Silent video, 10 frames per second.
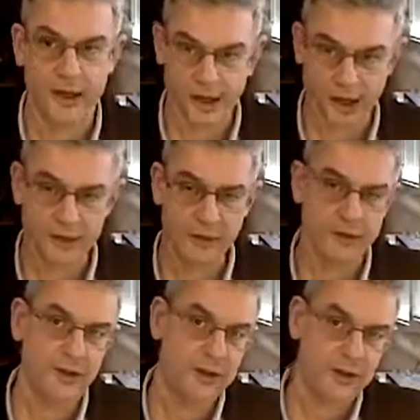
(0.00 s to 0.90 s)

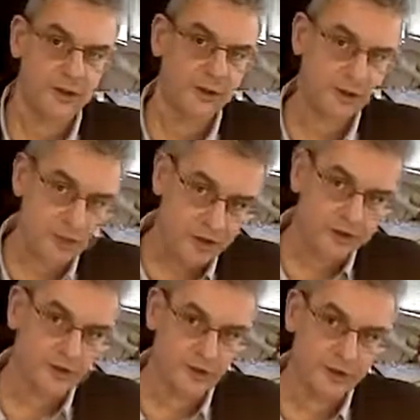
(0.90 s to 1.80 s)
Again, to
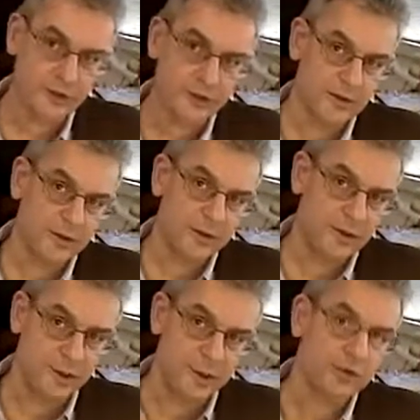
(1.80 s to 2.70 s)
register,
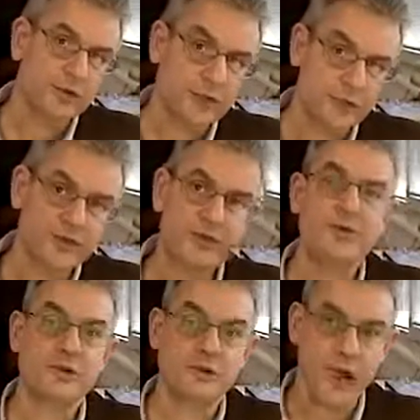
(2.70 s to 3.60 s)
go to the
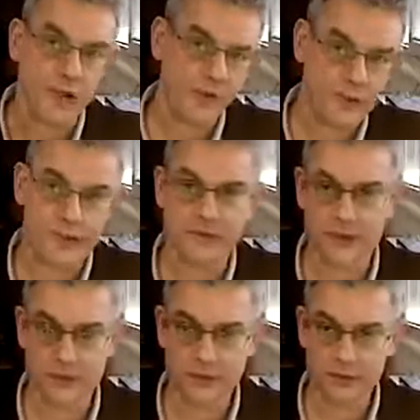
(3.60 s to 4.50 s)
description under this
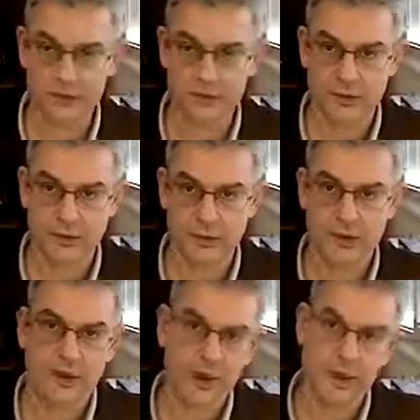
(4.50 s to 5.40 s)
video
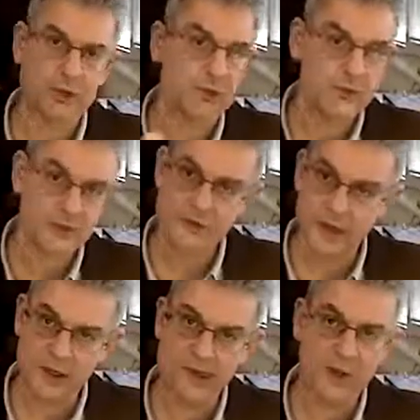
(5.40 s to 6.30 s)
and use
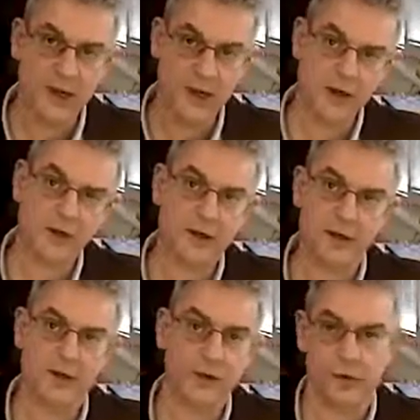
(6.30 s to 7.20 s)
either the link
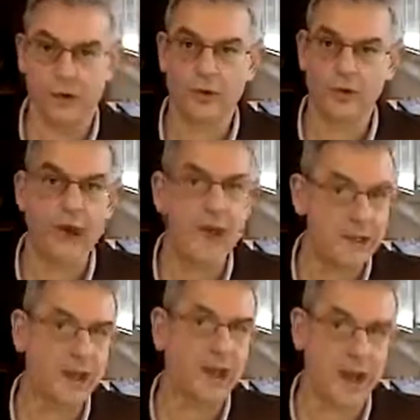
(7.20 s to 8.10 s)
or my
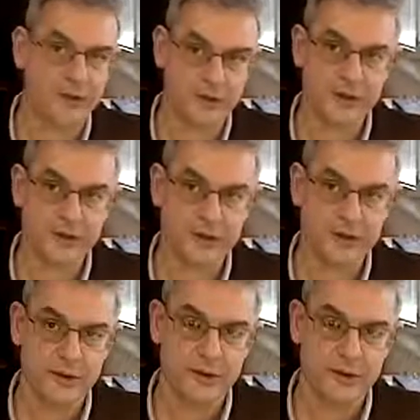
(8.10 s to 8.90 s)
email address